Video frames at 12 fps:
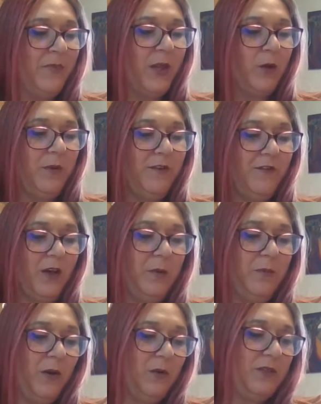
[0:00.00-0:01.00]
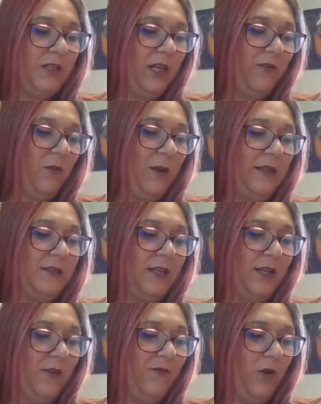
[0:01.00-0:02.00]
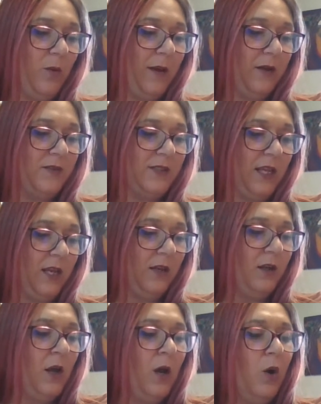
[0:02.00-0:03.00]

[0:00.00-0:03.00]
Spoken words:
there will be fun posts and giveaways and info about skin.